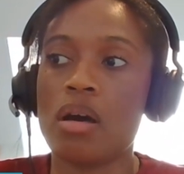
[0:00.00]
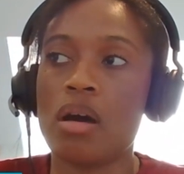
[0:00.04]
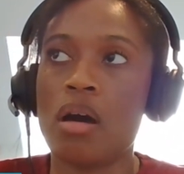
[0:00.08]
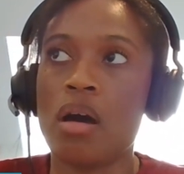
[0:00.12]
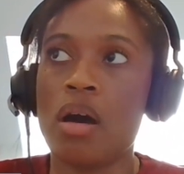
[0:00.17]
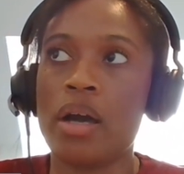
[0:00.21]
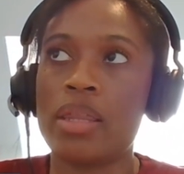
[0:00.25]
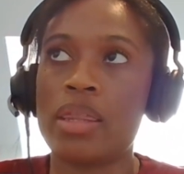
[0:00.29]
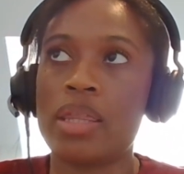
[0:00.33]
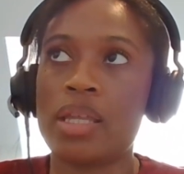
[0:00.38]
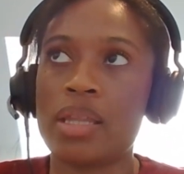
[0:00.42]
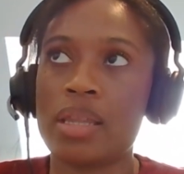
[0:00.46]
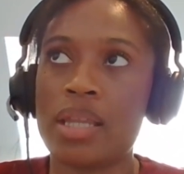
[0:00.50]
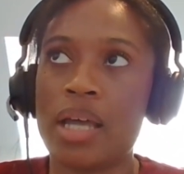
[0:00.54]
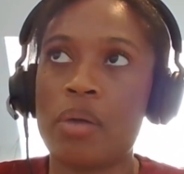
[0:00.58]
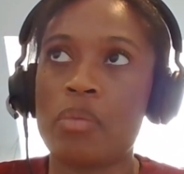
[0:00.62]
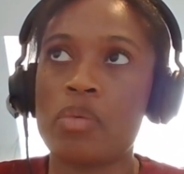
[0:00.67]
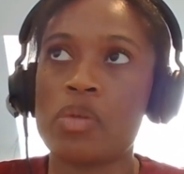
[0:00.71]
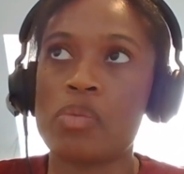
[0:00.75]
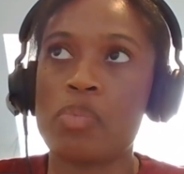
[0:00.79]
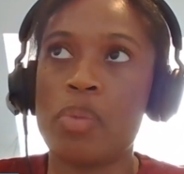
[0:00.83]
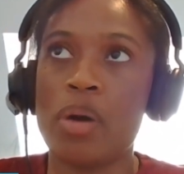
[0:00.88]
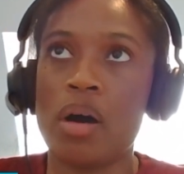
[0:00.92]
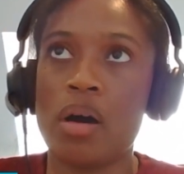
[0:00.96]
I think that
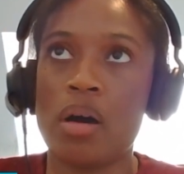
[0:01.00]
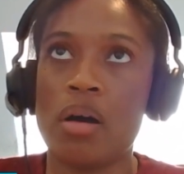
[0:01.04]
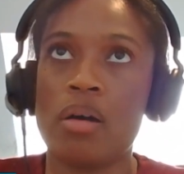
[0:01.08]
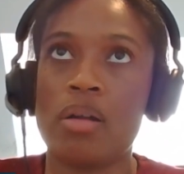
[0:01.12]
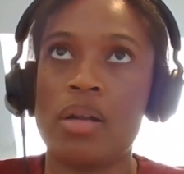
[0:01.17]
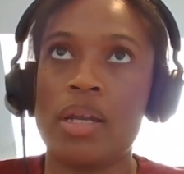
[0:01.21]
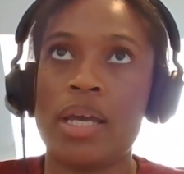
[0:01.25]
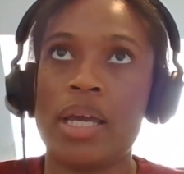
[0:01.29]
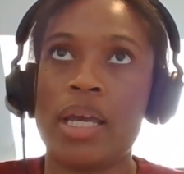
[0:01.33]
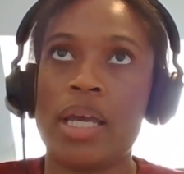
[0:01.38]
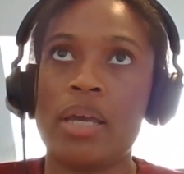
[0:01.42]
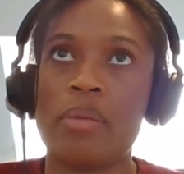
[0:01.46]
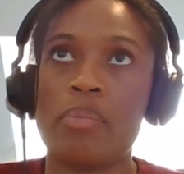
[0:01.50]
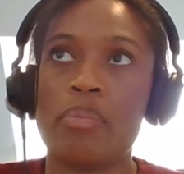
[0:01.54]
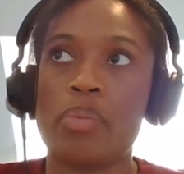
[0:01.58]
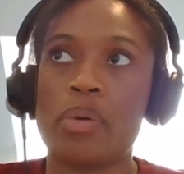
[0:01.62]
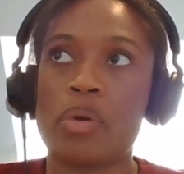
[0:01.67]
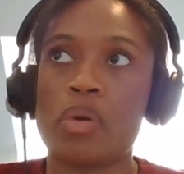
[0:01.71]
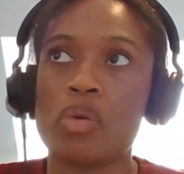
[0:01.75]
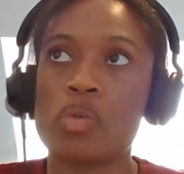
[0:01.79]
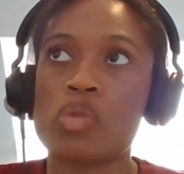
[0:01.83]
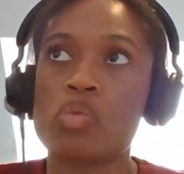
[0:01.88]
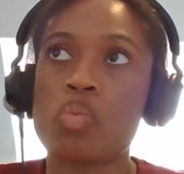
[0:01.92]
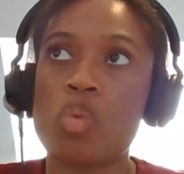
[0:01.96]
was partly
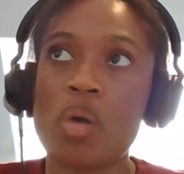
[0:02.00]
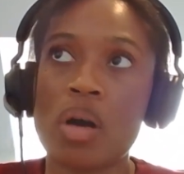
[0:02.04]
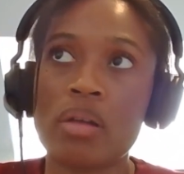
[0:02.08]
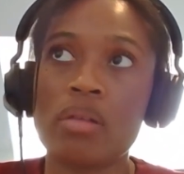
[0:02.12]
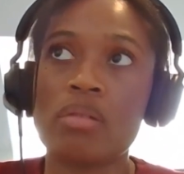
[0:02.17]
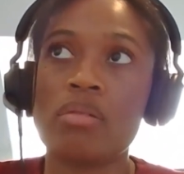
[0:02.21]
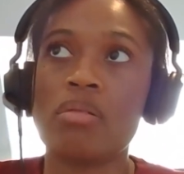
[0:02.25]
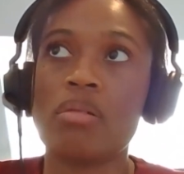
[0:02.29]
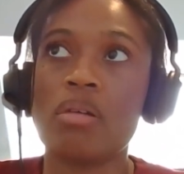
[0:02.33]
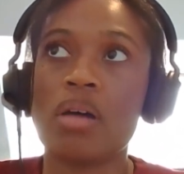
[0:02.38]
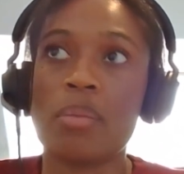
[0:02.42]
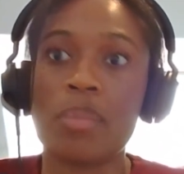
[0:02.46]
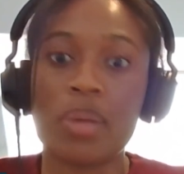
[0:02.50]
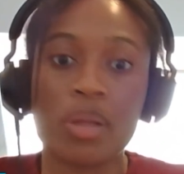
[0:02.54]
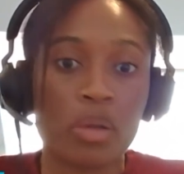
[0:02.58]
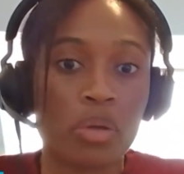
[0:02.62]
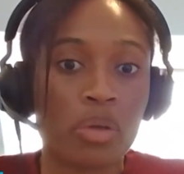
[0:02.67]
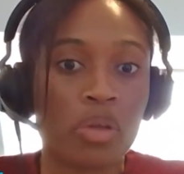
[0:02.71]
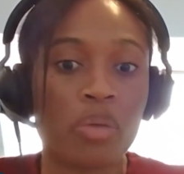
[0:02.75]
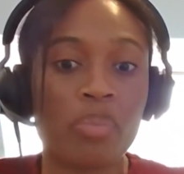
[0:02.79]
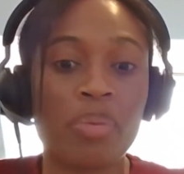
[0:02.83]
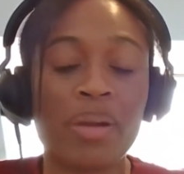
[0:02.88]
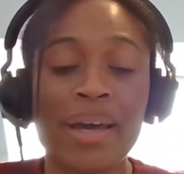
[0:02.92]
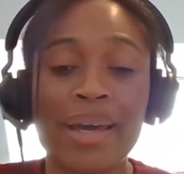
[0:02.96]
because one, I'm in a
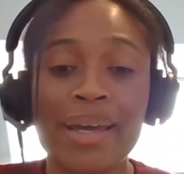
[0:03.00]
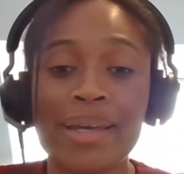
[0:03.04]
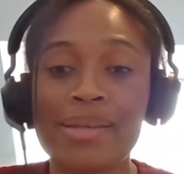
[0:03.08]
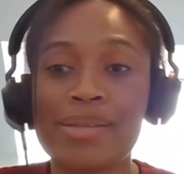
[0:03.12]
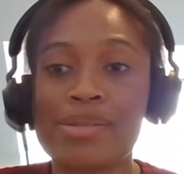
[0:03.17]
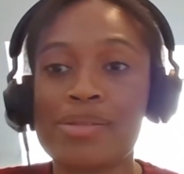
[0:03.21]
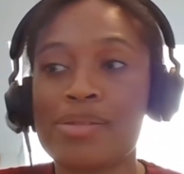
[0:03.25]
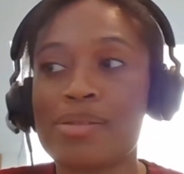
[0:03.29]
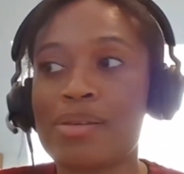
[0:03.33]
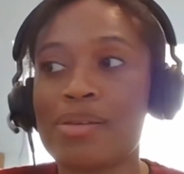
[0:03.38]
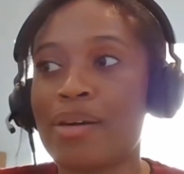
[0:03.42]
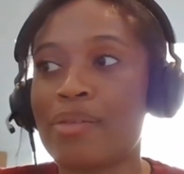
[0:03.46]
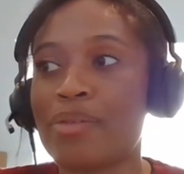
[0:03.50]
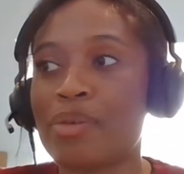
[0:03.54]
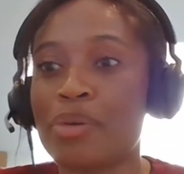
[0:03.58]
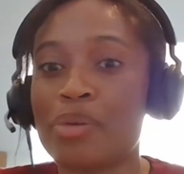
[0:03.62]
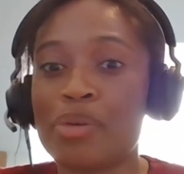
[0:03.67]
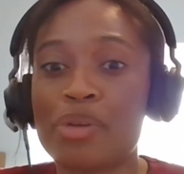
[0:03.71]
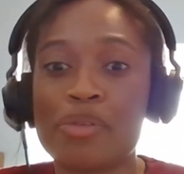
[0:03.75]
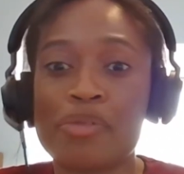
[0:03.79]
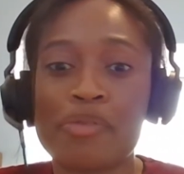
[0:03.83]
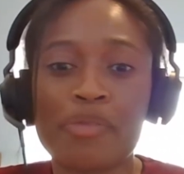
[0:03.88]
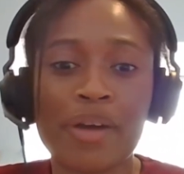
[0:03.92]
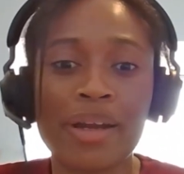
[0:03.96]
new place, I've got
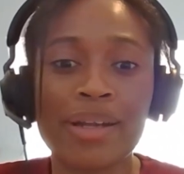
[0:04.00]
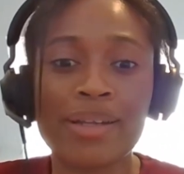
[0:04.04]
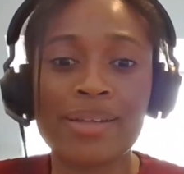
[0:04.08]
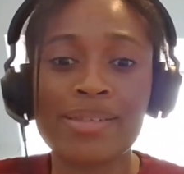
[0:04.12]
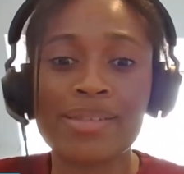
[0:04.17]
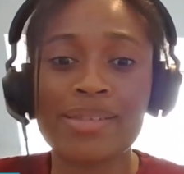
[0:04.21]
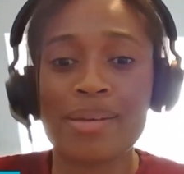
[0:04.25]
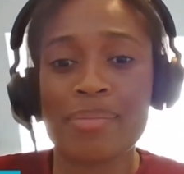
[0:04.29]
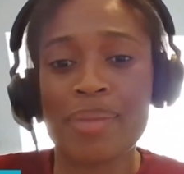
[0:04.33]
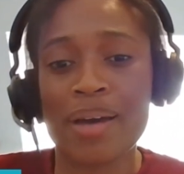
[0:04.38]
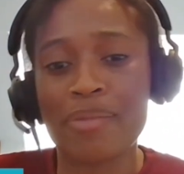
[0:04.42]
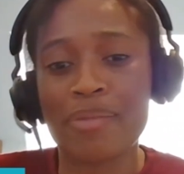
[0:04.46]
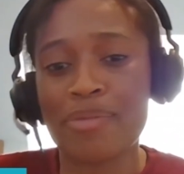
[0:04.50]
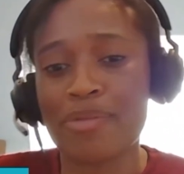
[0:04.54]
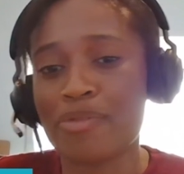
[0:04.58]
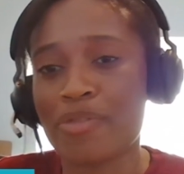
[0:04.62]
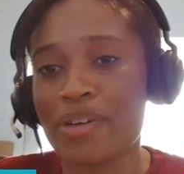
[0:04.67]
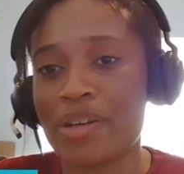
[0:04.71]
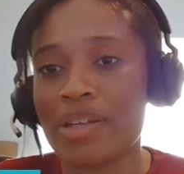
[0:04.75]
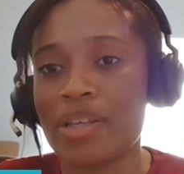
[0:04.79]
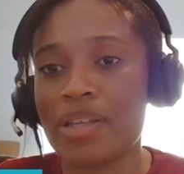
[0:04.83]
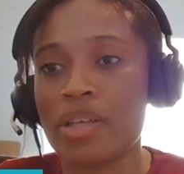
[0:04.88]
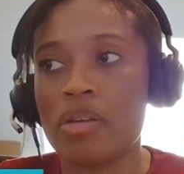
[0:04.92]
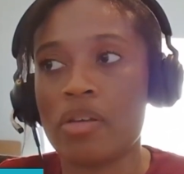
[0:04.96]
new friends, I'm having
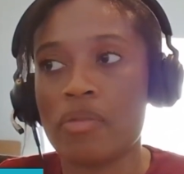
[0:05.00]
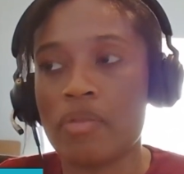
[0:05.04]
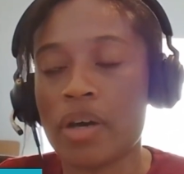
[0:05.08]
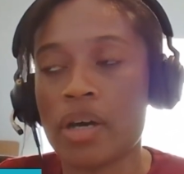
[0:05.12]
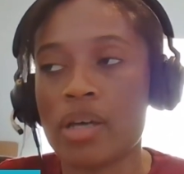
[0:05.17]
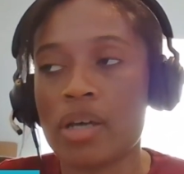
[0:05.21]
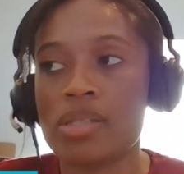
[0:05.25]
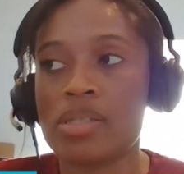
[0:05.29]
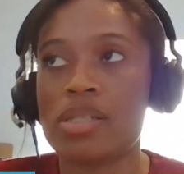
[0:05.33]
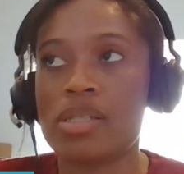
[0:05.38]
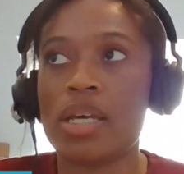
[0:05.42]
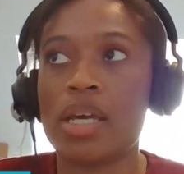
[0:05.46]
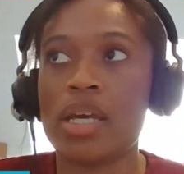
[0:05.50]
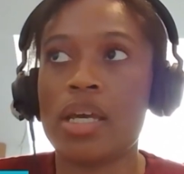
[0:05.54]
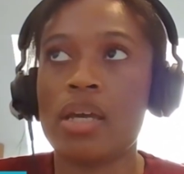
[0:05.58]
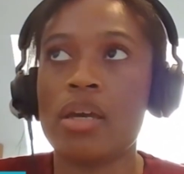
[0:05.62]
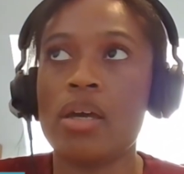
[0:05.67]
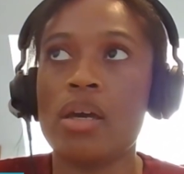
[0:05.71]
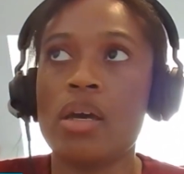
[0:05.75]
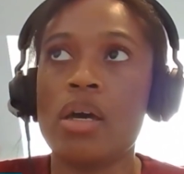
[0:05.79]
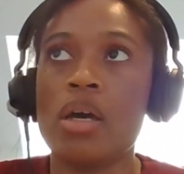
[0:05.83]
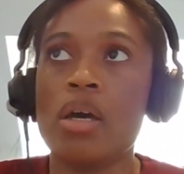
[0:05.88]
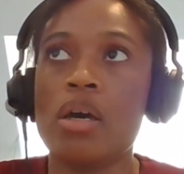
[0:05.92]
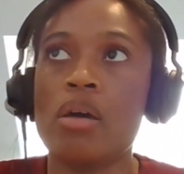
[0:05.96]
fun at university,
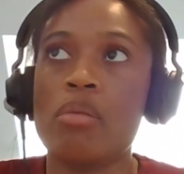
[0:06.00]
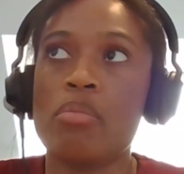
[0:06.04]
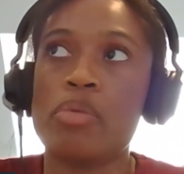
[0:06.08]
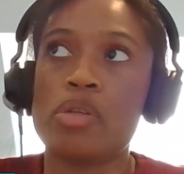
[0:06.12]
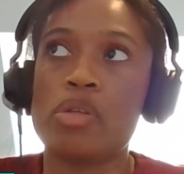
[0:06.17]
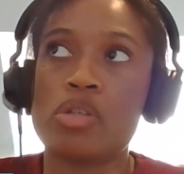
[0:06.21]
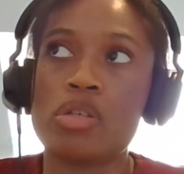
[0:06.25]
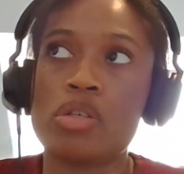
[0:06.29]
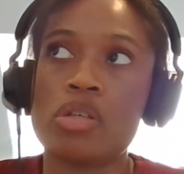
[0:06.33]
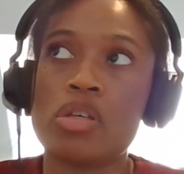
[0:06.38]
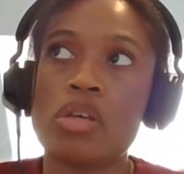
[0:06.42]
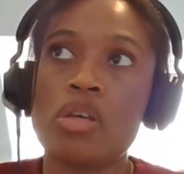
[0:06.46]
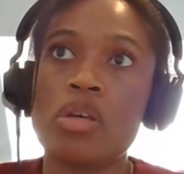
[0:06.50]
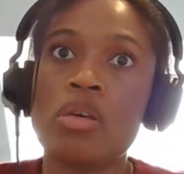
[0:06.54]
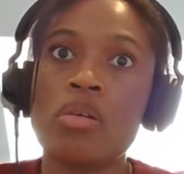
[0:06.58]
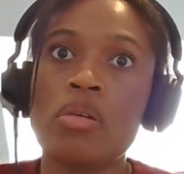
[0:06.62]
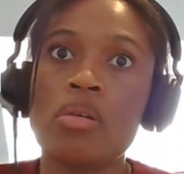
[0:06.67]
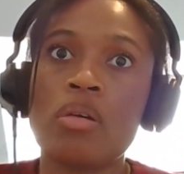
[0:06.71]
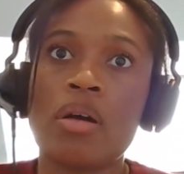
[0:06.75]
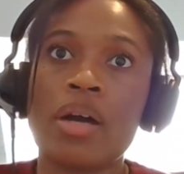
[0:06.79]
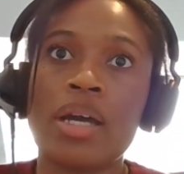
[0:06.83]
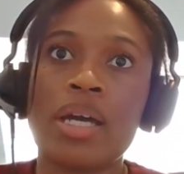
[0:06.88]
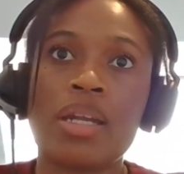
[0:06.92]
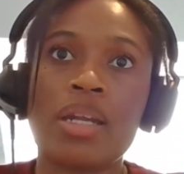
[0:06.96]
but two,
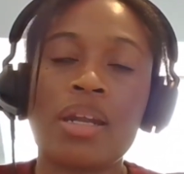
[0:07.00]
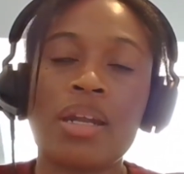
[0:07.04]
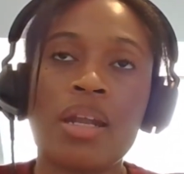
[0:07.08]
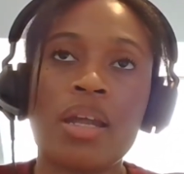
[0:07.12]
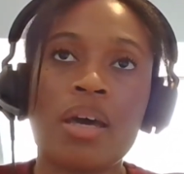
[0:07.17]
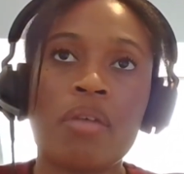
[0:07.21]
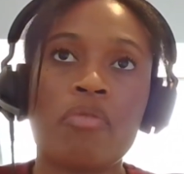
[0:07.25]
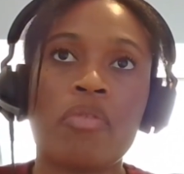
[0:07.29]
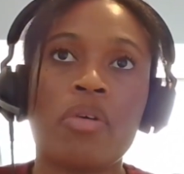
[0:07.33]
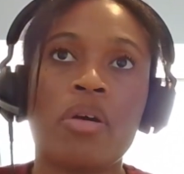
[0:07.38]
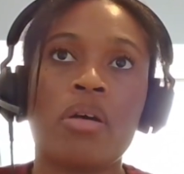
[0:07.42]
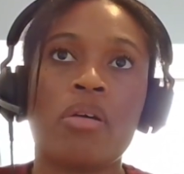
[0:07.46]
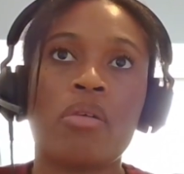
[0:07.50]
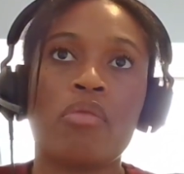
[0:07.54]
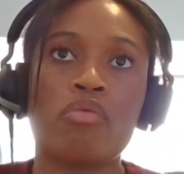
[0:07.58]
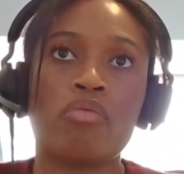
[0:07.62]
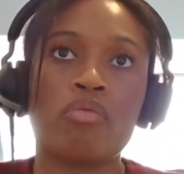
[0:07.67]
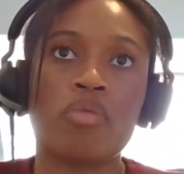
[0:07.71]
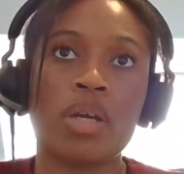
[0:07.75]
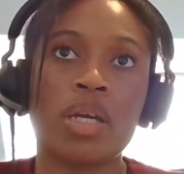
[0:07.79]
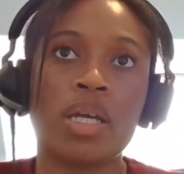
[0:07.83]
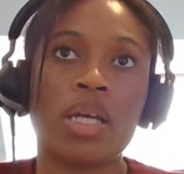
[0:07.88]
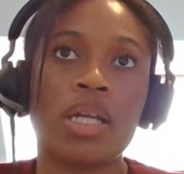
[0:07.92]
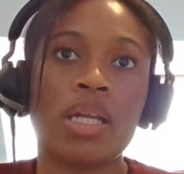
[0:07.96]
I had never
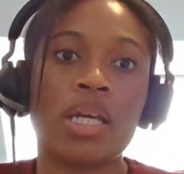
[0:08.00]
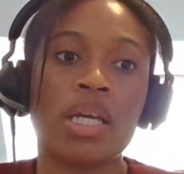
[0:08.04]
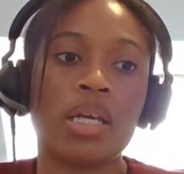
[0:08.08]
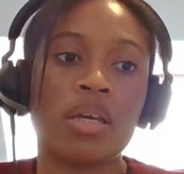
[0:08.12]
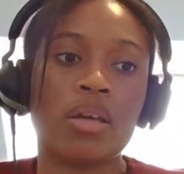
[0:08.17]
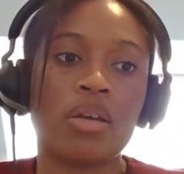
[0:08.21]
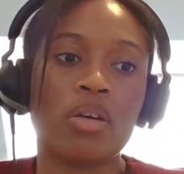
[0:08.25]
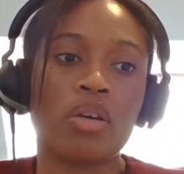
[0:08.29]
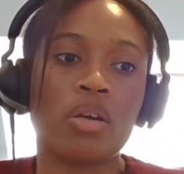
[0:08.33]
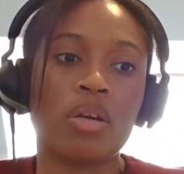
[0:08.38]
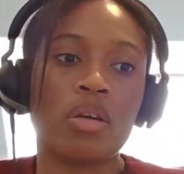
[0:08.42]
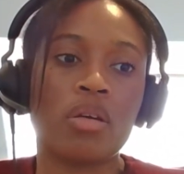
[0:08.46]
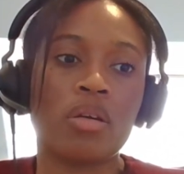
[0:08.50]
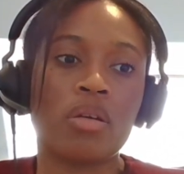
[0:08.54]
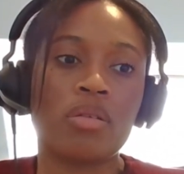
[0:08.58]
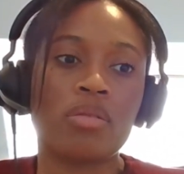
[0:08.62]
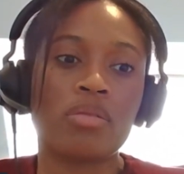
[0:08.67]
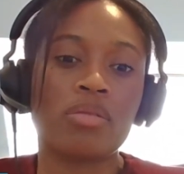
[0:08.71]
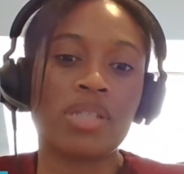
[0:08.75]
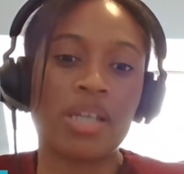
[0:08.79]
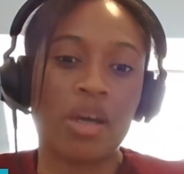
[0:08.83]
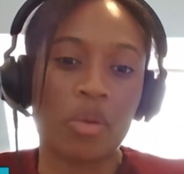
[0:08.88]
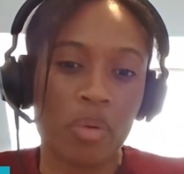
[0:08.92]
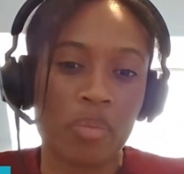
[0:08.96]
really
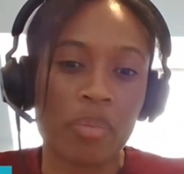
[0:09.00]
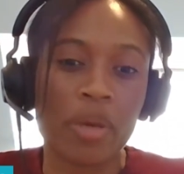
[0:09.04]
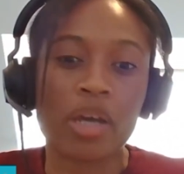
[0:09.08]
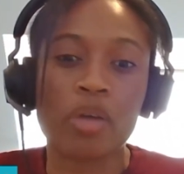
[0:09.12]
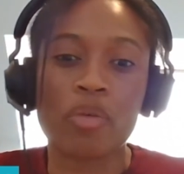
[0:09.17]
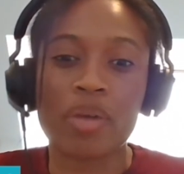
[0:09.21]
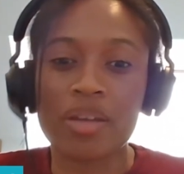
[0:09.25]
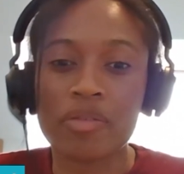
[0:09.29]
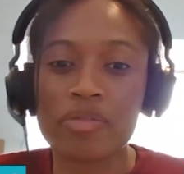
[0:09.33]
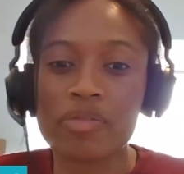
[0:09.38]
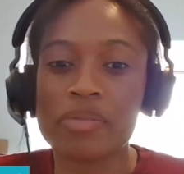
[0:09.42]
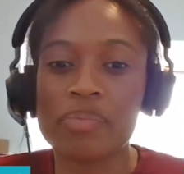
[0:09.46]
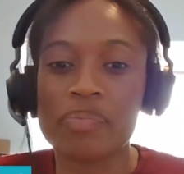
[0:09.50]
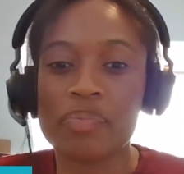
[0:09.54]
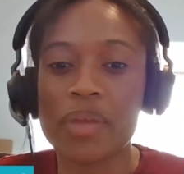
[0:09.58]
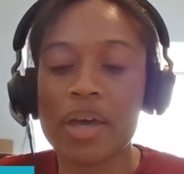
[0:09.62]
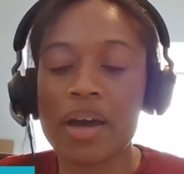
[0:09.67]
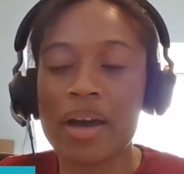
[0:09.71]
dealt with my grief.